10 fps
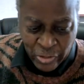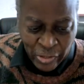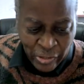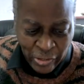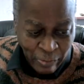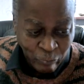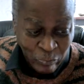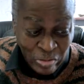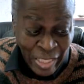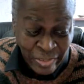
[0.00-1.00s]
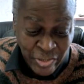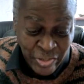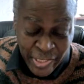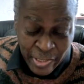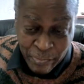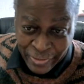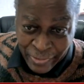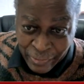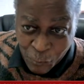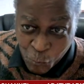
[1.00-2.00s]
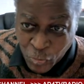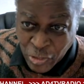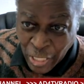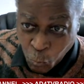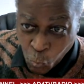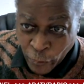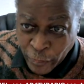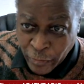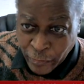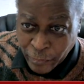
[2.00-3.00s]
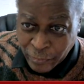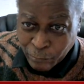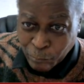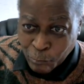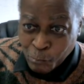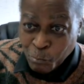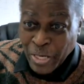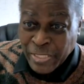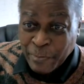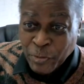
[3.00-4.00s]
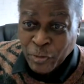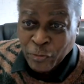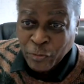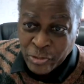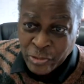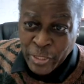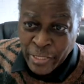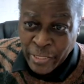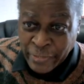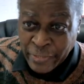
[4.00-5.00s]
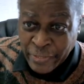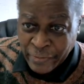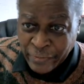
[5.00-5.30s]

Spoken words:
that seemingly would not work, but is it because it's being,